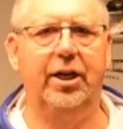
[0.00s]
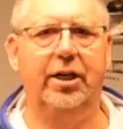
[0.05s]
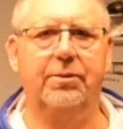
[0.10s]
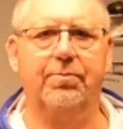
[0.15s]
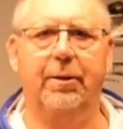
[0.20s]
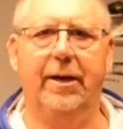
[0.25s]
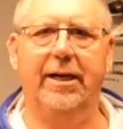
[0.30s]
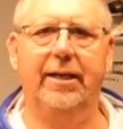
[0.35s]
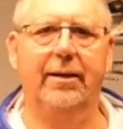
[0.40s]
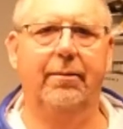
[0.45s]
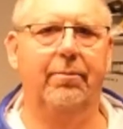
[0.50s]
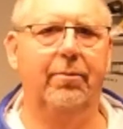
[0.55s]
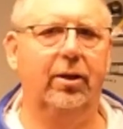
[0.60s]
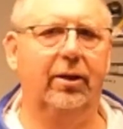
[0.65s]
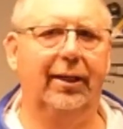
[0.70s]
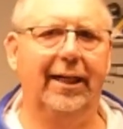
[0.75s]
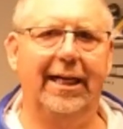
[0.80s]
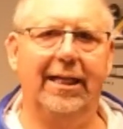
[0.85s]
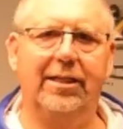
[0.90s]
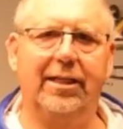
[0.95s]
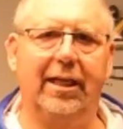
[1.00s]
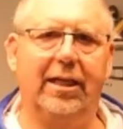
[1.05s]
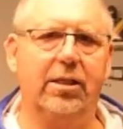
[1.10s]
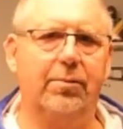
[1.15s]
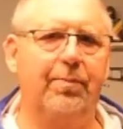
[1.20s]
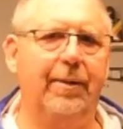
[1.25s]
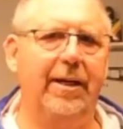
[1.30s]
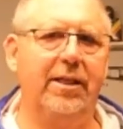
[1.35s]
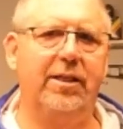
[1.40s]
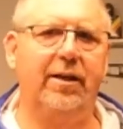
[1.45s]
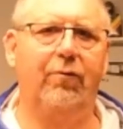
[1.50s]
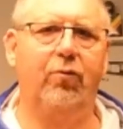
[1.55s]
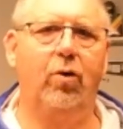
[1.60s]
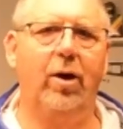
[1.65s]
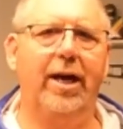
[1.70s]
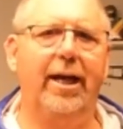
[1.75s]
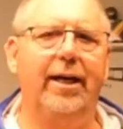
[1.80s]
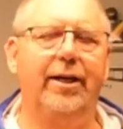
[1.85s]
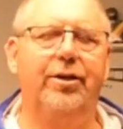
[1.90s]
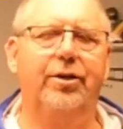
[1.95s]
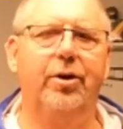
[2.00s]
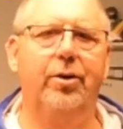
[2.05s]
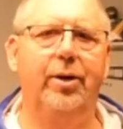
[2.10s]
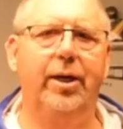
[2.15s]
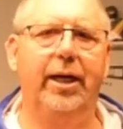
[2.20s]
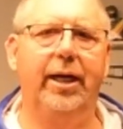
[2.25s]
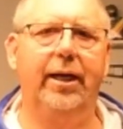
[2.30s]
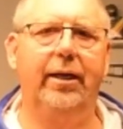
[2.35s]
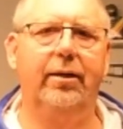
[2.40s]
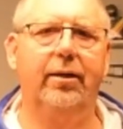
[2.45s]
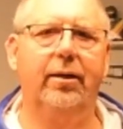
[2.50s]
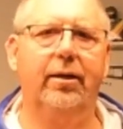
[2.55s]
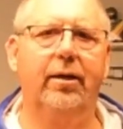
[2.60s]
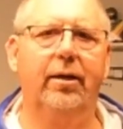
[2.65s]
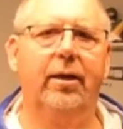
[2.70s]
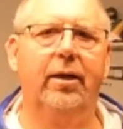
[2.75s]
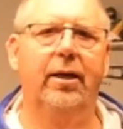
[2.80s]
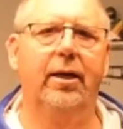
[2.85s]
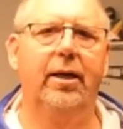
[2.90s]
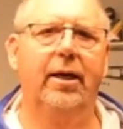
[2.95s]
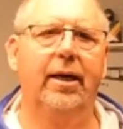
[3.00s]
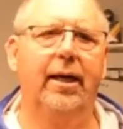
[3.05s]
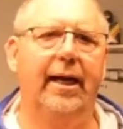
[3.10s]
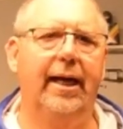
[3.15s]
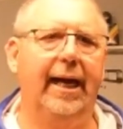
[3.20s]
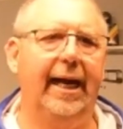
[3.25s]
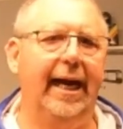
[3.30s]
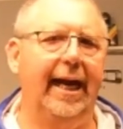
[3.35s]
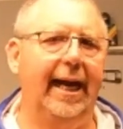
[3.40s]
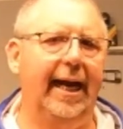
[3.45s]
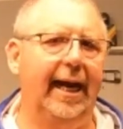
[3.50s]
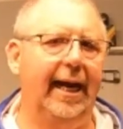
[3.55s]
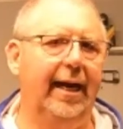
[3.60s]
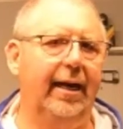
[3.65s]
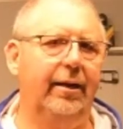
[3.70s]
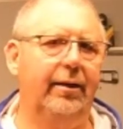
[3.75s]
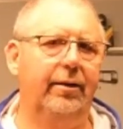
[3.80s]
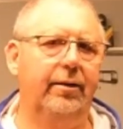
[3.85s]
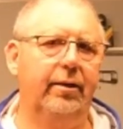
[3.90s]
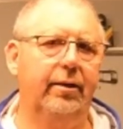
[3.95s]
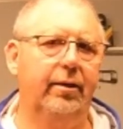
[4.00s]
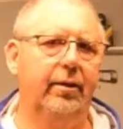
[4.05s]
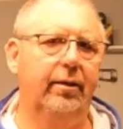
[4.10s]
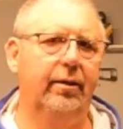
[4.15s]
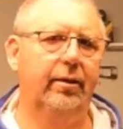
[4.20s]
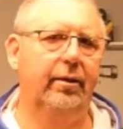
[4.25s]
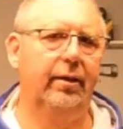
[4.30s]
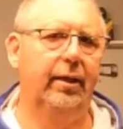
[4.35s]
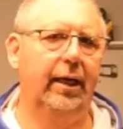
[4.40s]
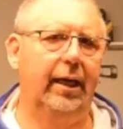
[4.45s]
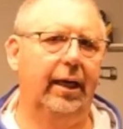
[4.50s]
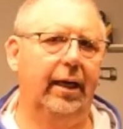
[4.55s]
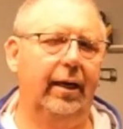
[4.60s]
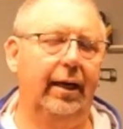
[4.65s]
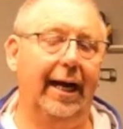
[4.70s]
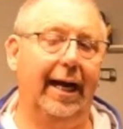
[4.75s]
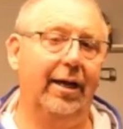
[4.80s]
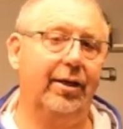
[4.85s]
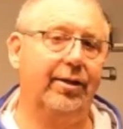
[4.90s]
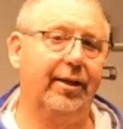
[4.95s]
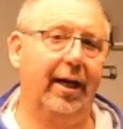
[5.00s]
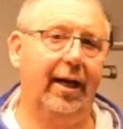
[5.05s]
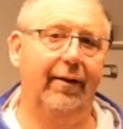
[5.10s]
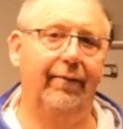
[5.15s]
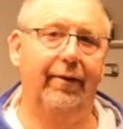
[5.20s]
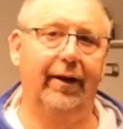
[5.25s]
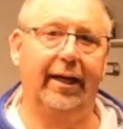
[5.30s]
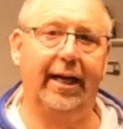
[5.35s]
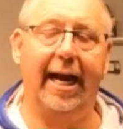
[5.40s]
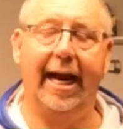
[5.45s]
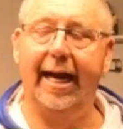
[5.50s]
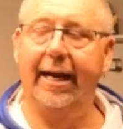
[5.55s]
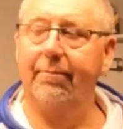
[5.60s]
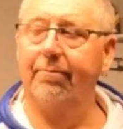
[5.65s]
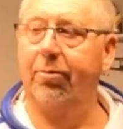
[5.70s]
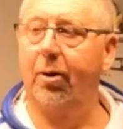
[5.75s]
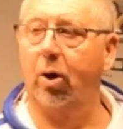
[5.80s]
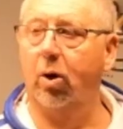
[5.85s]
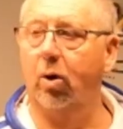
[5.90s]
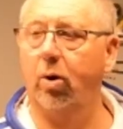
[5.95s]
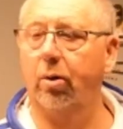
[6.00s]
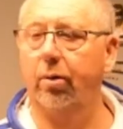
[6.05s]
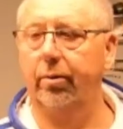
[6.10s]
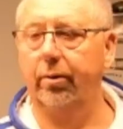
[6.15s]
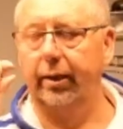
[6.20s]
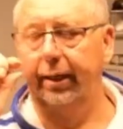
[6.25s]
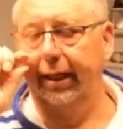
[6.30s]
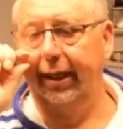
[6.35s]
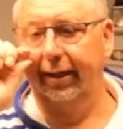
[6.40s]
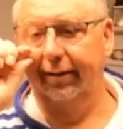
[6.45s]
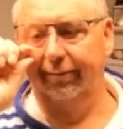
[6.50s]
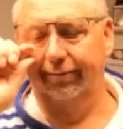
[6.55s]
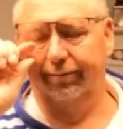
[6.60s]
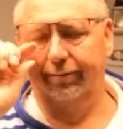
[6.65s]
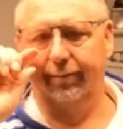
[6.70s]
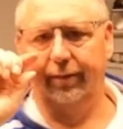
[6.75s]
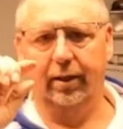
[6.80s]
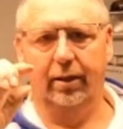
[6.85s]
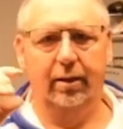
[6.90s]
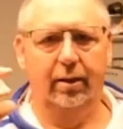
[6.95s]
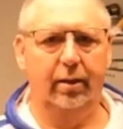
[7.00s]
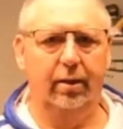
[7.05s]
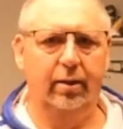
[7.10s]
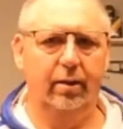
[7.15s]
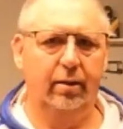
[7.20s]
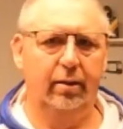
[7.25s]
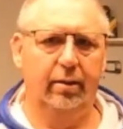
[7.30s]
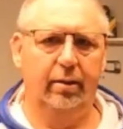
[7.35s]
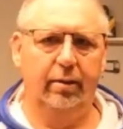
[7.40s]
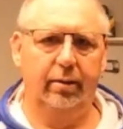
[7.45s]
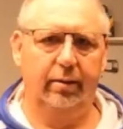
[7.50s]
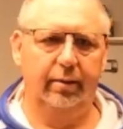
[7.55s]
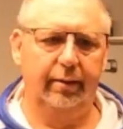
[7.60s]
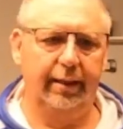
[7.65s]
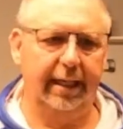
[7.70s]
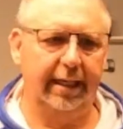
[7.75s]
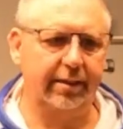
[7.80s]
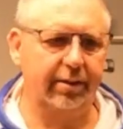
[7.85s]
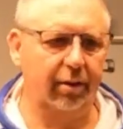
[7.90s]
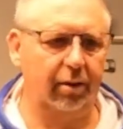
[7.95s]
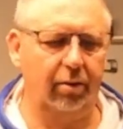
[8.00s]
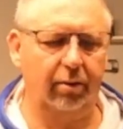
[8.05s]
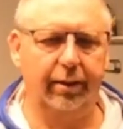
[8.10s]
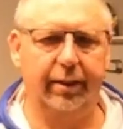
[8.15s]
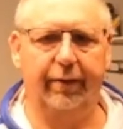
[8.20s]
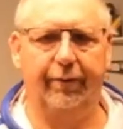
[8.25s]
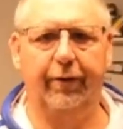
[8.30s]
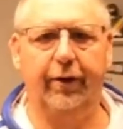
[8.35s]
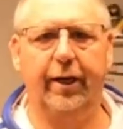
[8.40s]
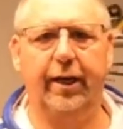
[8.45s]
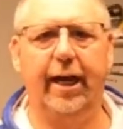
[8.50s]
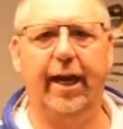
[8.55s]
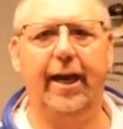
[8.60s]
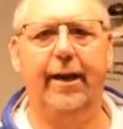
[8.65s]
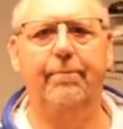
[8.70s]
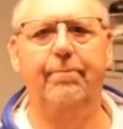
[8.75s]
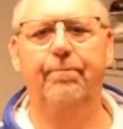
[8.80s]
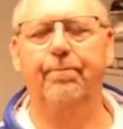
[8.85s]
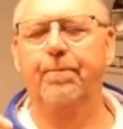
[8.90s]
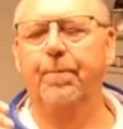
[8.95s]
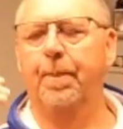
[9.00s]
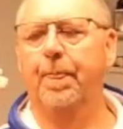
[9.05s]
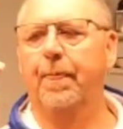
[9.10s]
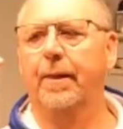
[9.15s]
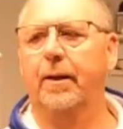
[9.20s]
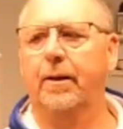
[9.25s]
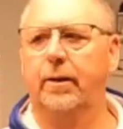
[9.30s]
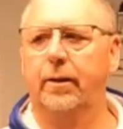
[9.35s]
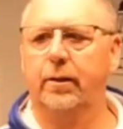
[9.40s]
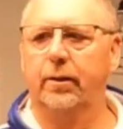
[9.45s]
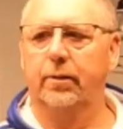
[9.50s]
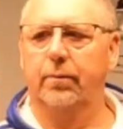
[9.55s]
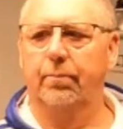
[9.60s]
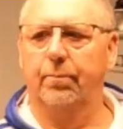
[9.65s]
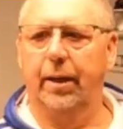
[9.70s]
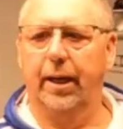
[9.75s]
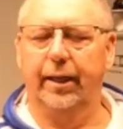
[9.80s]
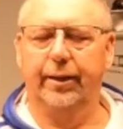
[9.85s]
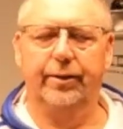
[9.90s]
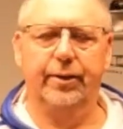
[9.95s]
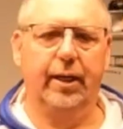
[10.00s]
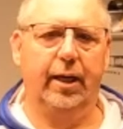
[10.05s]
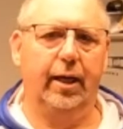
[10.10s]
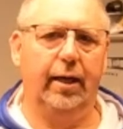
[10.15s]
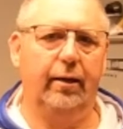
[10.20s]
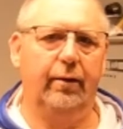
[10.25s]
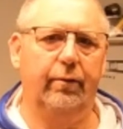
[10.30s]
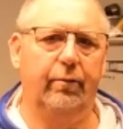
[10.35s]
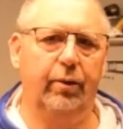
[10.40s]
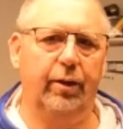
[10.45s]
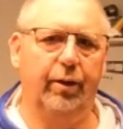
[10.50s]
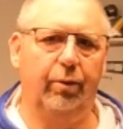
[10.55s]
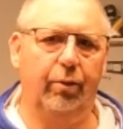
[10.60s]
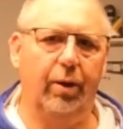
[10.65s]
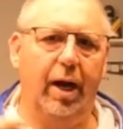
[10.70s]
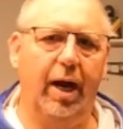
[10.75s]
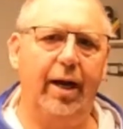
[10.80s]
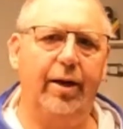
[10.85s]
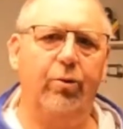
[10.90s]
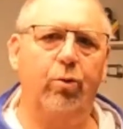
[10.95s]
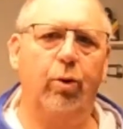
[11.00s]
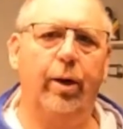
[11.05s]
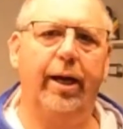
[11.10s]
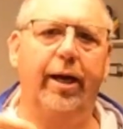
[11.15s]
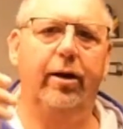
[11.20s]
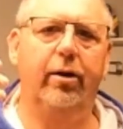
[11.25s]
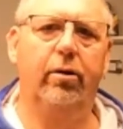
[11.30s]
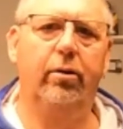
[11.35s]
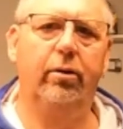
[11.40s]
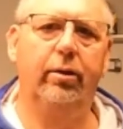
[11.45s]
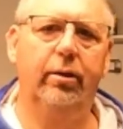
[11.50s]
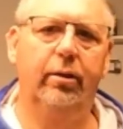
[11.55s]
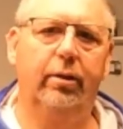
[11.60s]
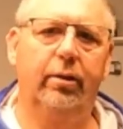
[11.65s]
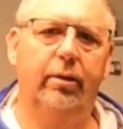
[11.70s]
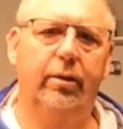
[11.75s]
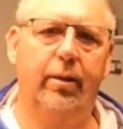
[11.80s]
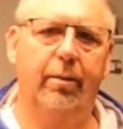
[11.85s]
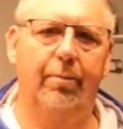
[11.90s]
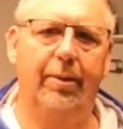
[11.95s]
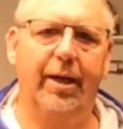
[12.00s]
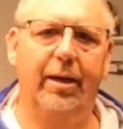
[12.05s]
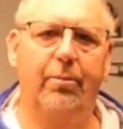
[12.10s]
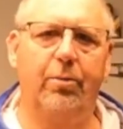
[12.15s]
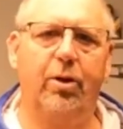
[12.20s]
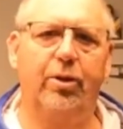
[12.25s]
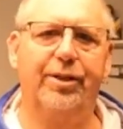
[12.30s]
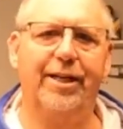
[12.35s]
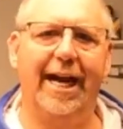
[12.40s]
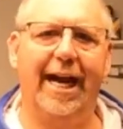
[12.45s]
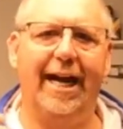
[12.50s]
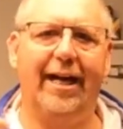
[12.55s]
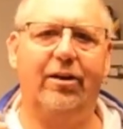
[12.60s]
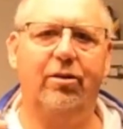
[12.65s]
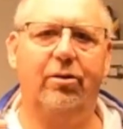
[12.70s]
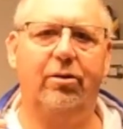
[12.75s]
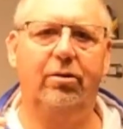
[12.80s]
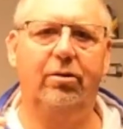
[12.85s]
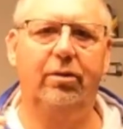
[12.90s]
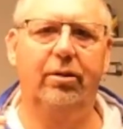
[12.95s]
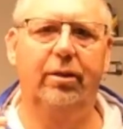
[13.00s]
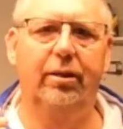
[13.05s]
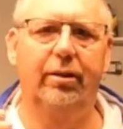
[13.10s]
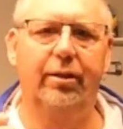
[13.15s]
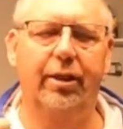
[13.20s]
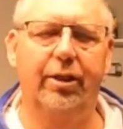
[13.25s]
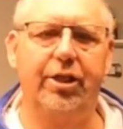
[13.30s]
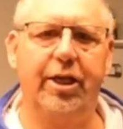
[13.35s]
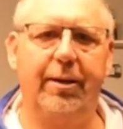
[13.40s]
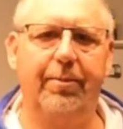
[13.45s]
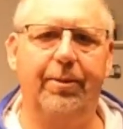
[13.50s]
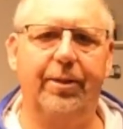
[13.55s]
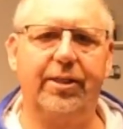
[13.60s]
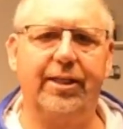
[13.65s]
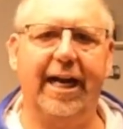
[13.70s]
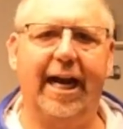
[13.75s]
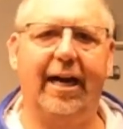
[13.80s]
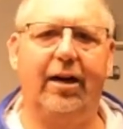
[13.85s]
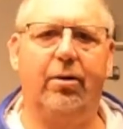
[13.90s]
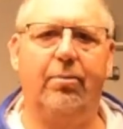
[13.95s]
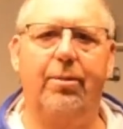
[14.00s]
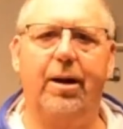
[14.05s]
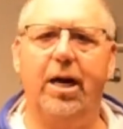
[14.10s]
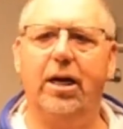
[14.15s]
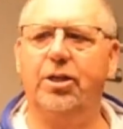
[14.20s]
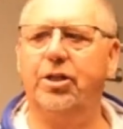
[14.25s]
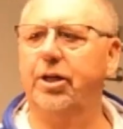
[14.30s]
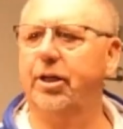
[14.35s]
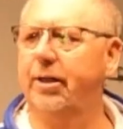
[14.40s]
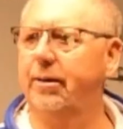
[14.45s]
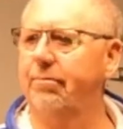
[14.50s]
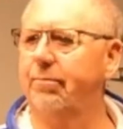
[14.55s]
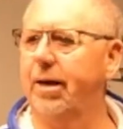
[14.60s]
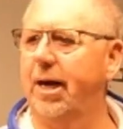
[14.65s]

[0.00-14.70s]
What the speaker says: to explain the least expensive way of doing it, and outside of a cane pole, and that's a whole different game. But with a rod and reel, the minimal tackle, the cheapest tackle box you can